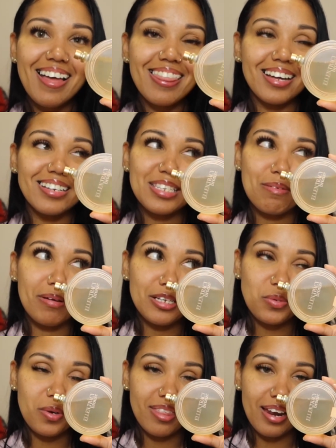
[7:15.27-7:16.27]
That is the
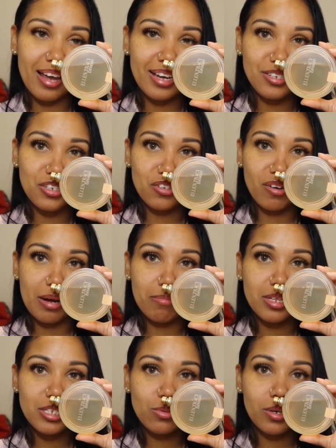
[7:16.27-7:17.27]
best way that I can describe
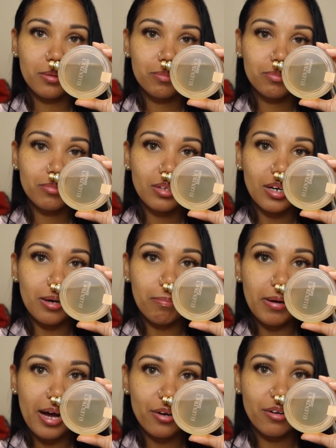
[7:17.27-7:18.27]
this one. A
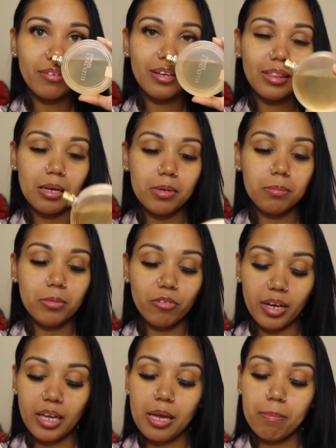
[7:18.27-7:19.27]
powdery lemon
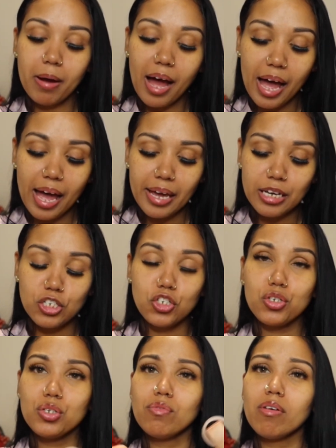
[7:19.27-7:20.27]
meringue pie is
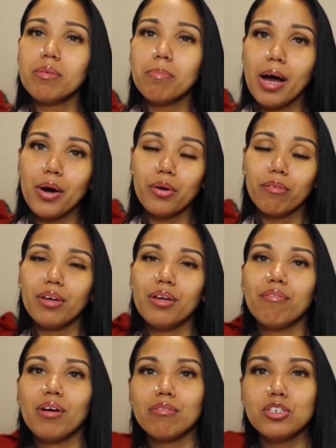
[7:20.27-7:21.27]
just very powdery,
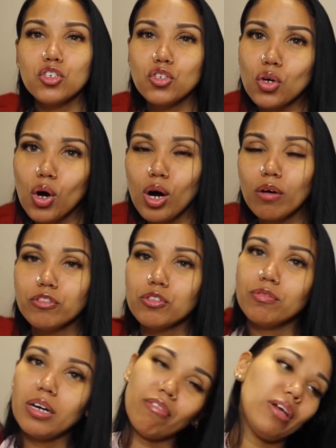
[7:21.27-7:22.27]
very soft,
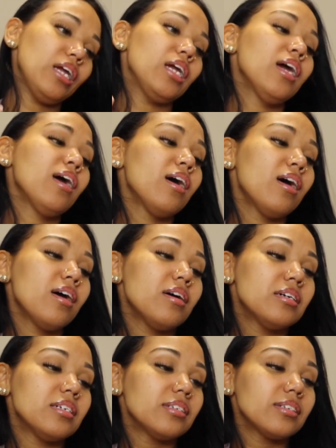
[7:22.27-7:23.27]
very,
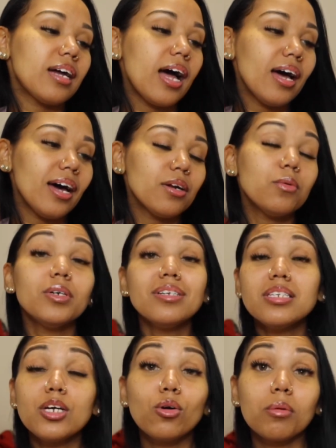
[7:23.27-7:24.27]
I don't want
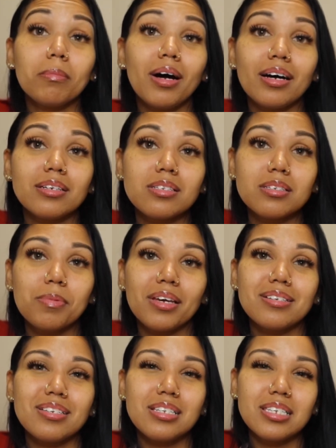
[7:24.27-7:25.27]
to say gourmand
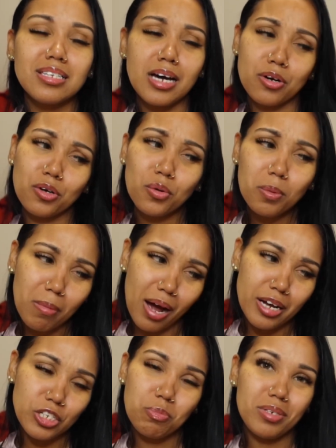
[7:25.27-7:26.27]
because it's not
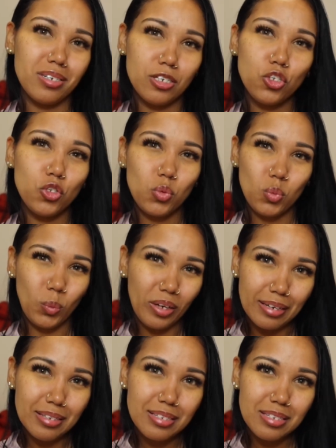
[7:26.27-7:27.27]
gourmand, but it is
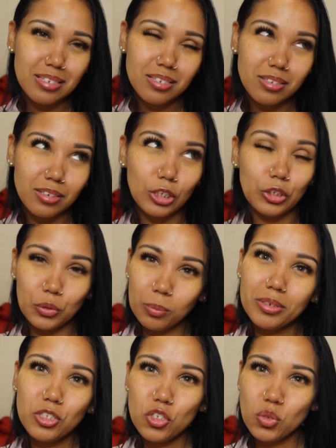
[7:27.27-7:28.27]
sweet, a little
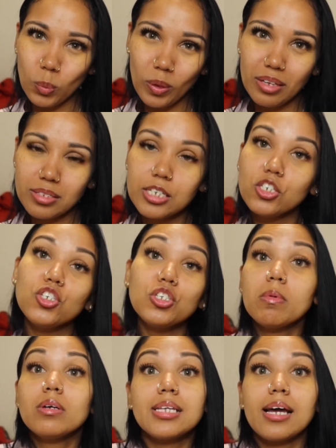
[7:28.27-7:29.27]
bit sweet. It just
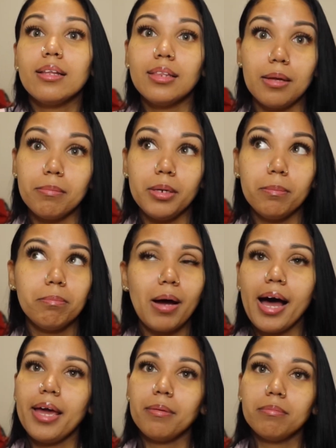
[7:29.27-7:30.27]
smells like a lemon
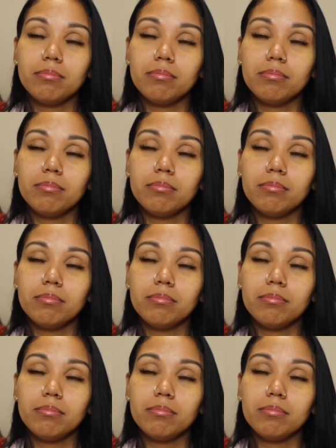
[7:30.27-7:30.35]
pie.